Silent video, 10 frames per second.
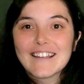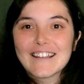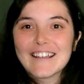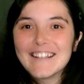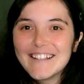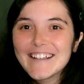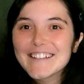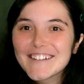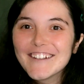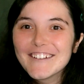
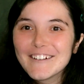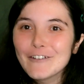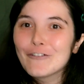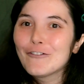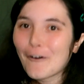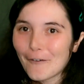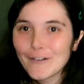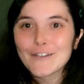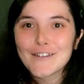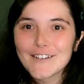is the
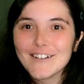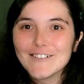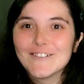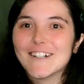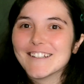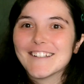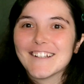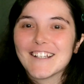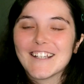default one,